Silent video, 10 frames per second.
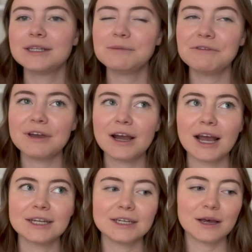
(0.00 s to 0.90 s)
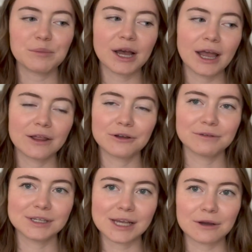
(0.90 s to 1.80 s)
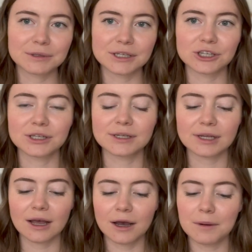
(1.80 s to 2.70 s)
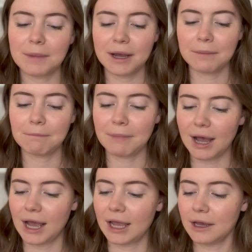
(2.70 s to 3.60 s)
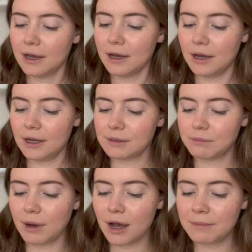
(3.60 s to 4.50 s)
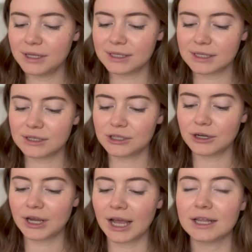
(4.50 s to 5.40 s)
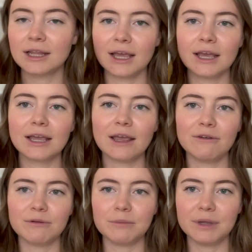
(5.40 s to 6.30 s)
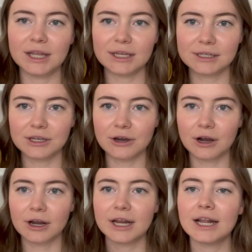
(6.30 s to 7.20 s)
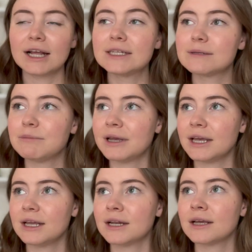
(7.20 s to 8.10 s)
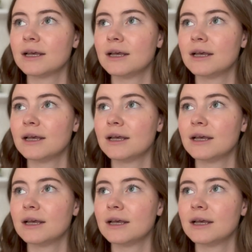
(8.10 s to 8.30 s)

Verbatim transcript: to be fair, I did not buy either of these acquisitions. Um, my mom and sister kindly gave me this yarn. It has been